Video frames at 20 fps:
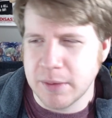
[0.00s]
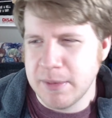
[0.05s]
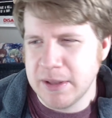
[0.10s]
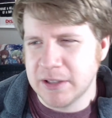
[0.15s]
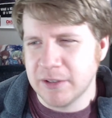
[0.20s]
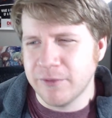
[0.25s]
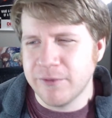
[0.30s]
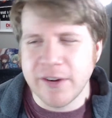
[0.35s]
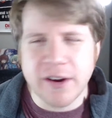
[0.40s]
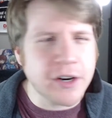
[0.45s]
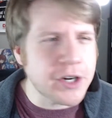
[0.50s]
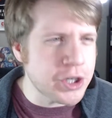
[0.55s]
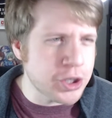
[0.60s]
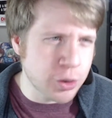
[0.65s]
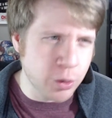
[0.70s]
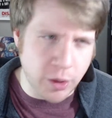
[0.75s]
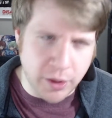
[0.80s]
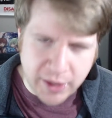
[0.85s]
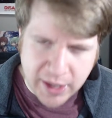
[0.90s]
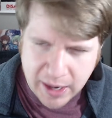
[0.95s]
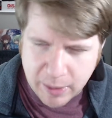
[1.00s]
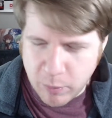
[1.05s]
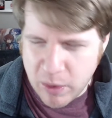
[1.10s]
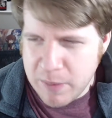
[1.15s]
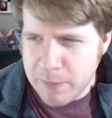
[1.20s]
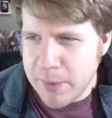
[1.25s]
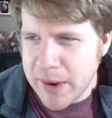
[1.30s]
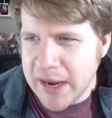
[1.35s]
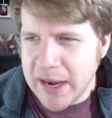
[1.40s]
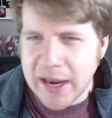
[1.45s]
It's a very short game. We
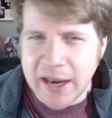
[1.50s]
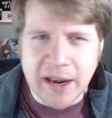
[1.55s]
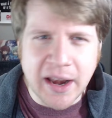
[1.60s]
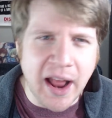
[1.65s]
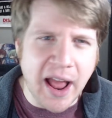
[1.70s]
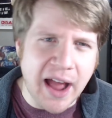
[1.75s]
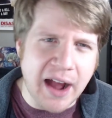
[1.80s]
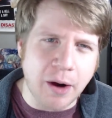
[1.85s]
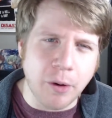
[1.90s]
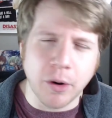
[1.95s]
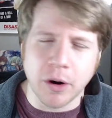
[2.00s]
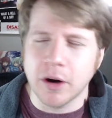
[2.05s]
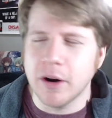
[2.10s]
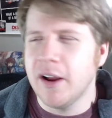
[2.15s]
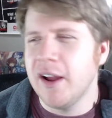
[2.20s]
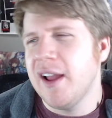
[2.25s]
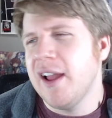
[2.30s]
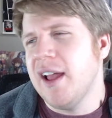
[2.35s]
beat it in an hour.